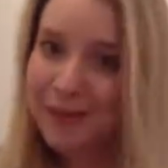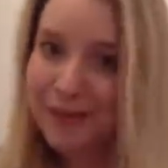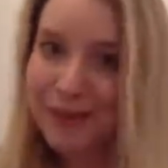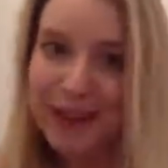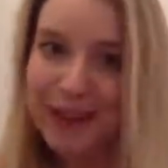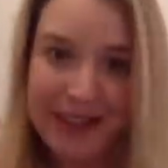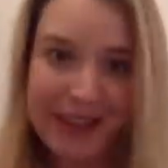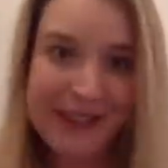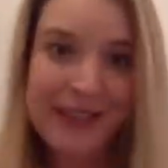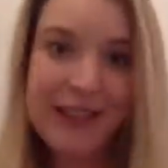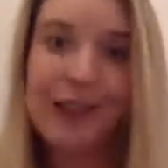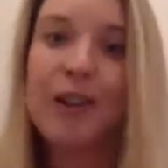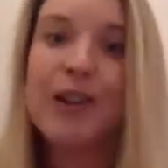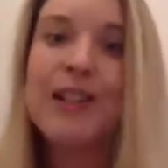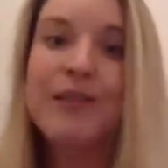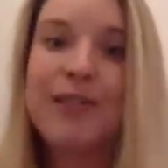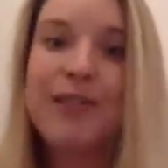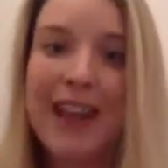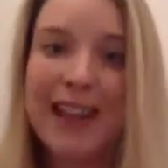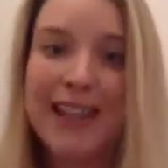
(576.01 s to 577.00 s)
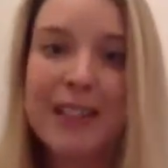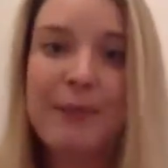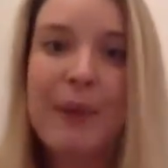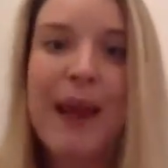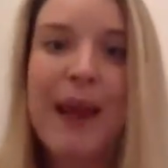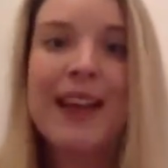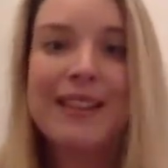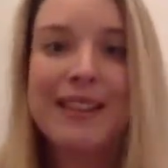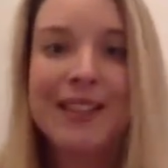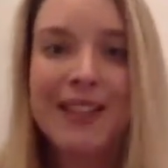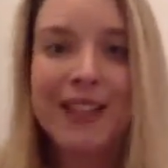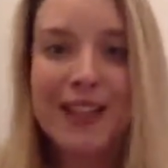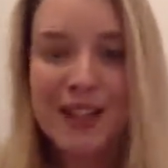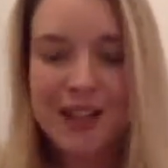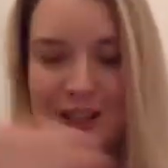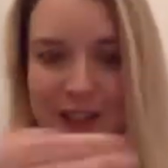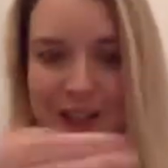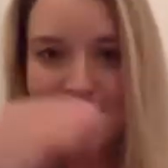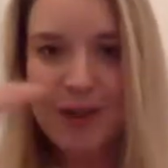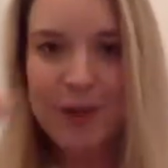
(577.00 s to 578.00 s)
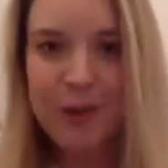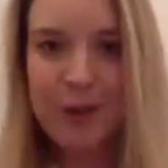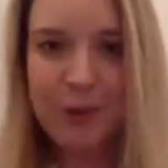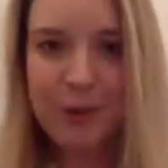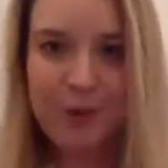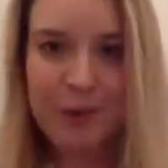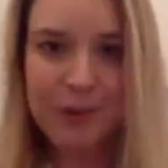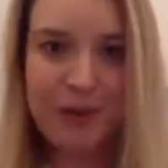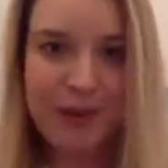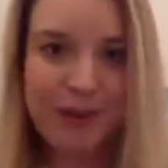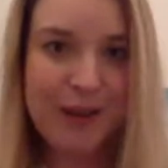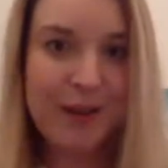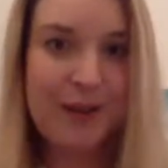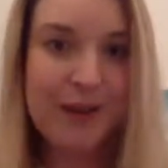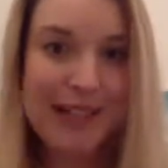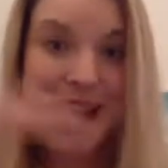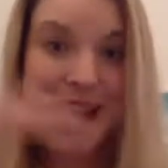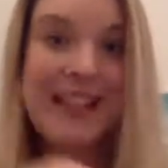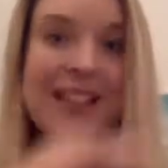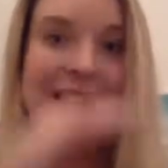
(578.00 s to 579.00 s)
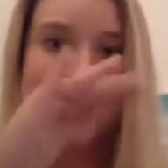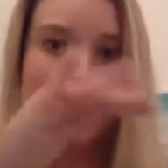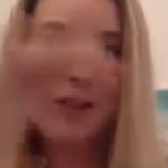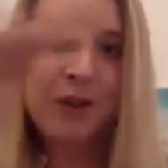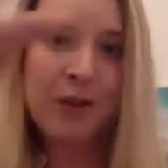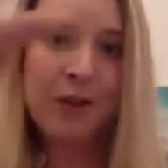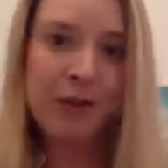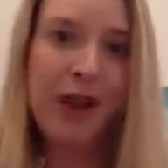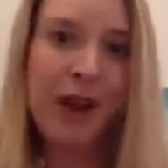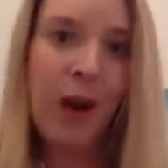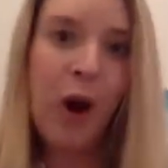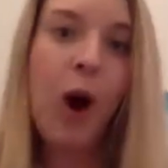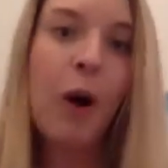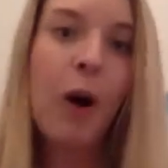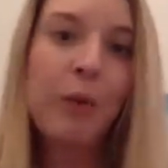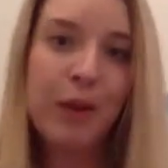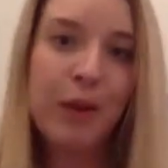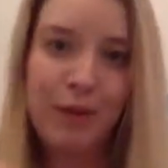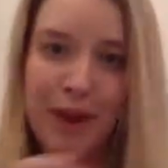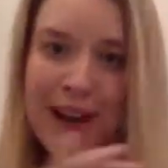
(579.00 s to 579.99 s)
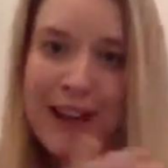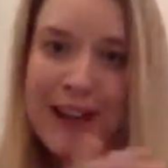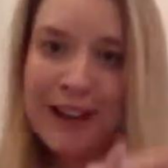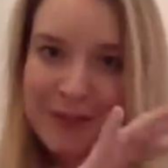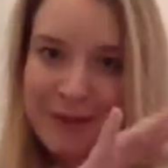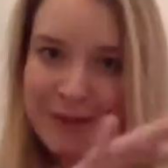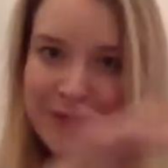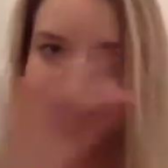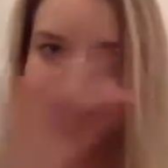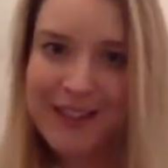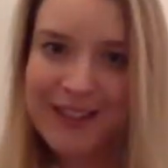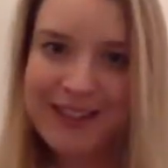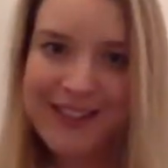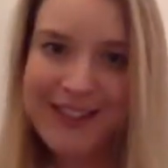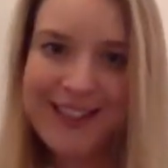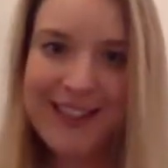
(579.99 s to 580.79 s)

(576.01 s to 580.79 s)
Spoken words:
There's a lot of expats, so you tend to sort of like hop around